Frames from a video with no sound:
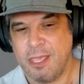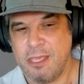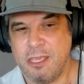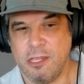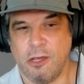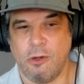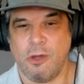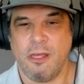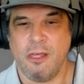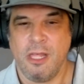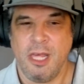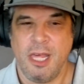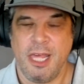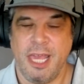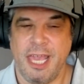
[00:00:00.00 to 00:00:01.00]
you know
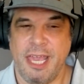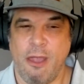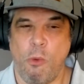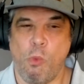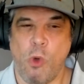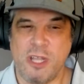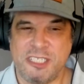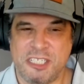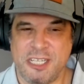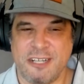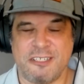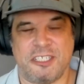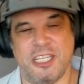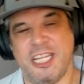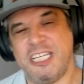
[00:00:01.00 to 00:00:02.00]
once
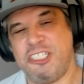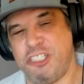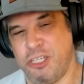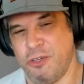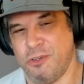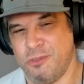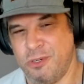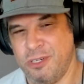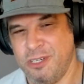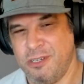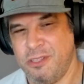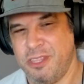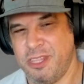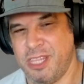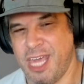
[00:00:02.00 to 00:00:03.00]
there's an issue
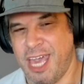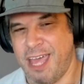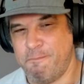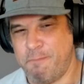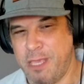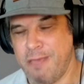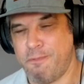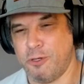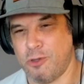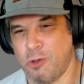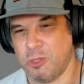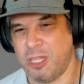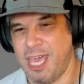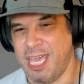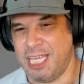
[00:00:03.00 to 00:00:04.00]
that people
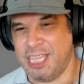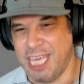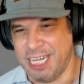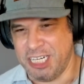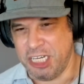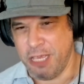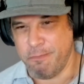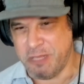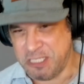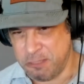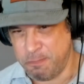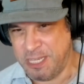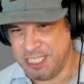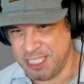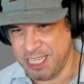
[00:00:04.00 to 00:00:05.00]
don't like that inhibits
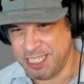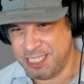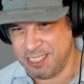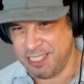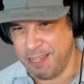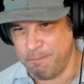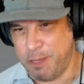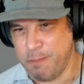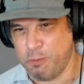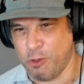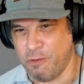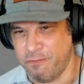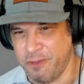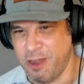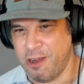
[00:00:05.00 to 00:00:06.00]
business, then people
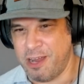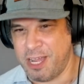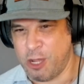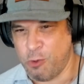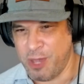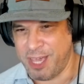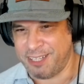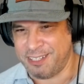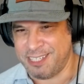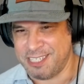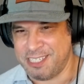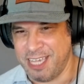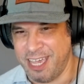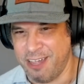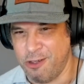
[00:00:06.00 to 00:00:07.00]
are very quick to
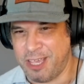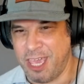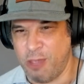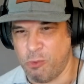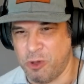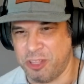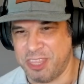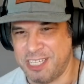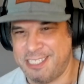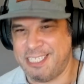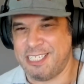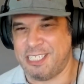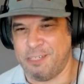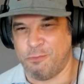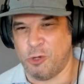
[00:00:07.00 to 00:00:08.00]
say, okay, well,
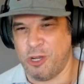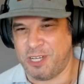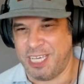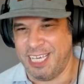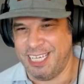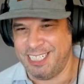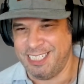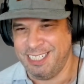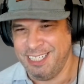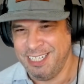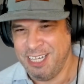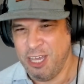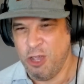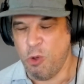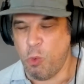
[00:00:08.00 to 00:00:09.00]
this isn't working.
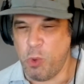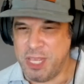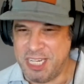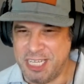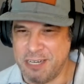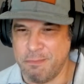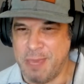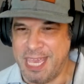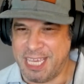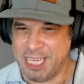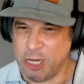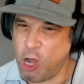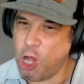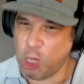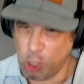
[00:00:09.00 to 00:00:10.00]
We need to make
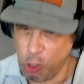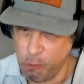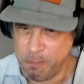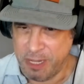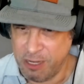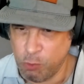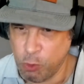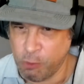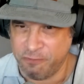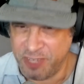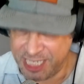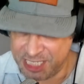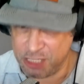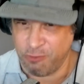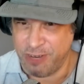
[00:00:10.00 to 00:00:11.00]
it all open and we'll
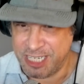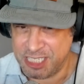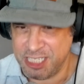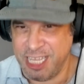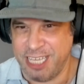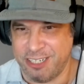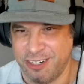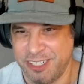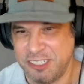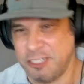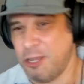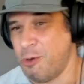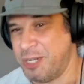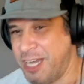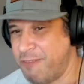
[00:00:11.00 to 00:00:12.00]
fix the rest later.
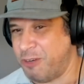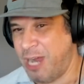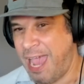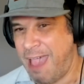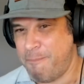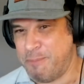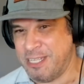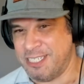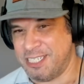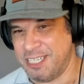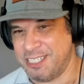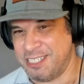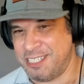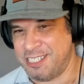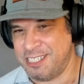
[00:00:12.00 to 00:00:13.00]
And what never happens
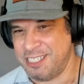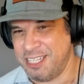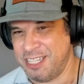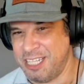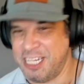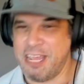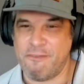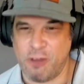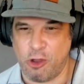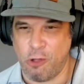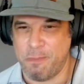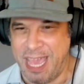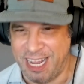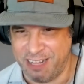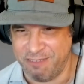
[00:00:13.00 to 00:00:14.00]
is they never go
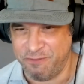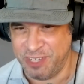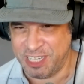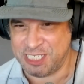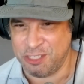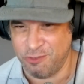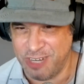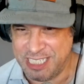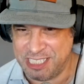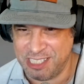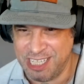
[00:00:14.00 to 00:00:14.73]
back and fix the rest